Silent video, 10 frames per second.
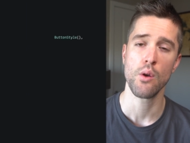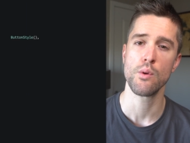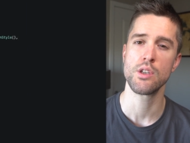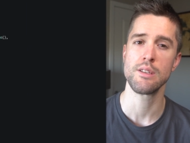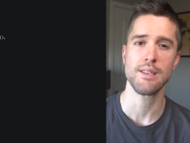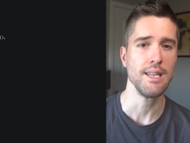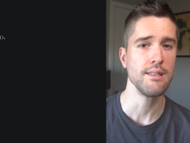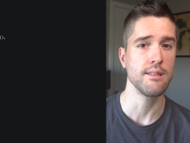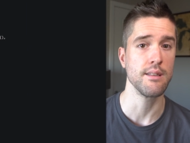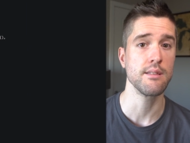which is an
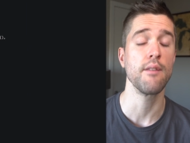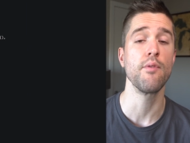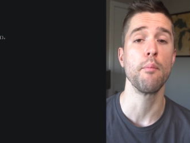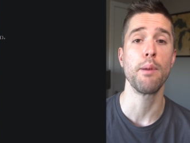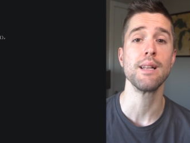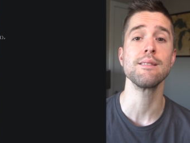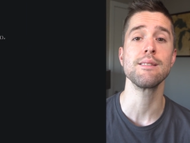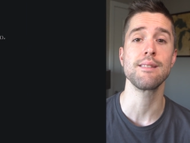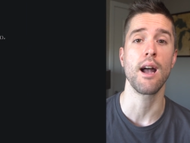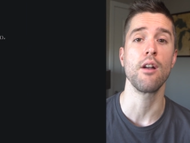instance of the button
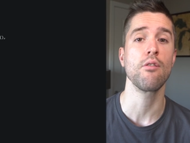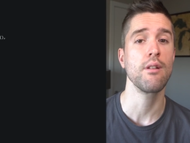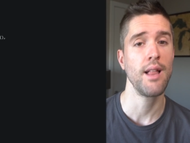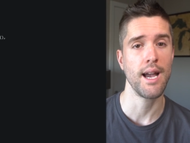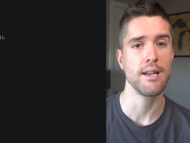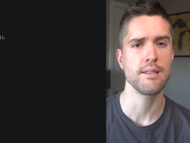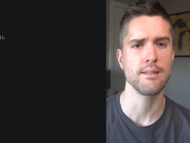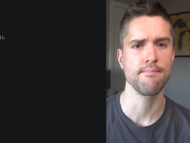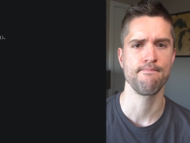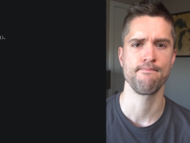style class.